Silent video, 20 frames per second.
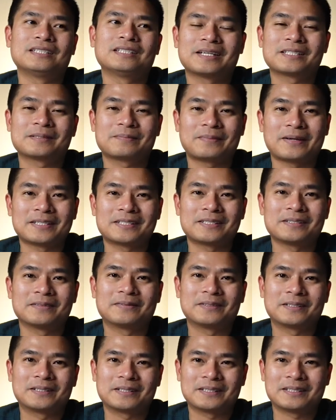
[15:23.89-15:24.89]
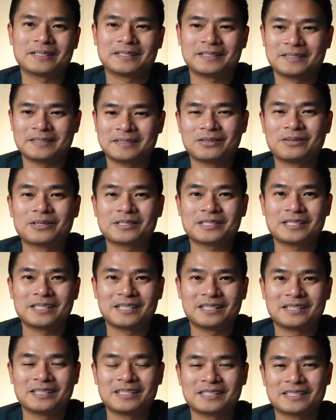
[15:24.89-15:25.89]
expensive cost
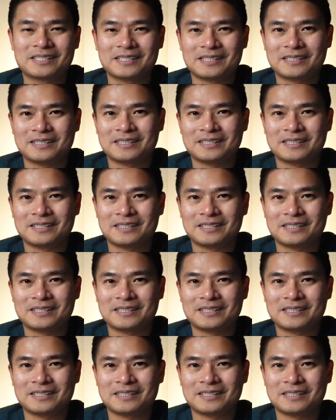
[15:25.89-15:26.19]
here is